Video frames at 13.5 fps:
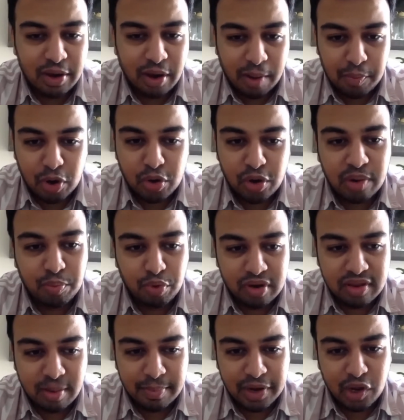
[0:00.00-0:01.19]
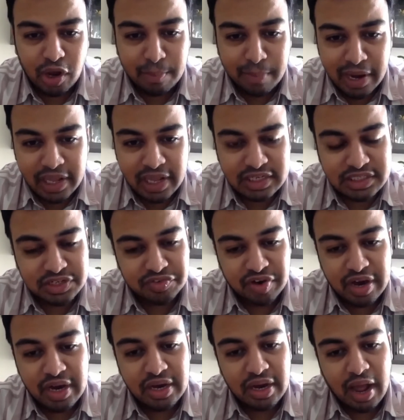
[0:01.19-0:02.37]
I'm not going to put somebody on medication,
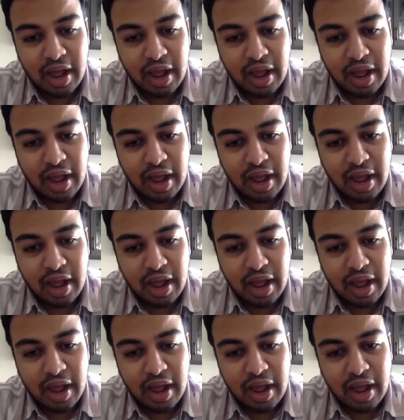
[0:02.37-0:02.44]
right?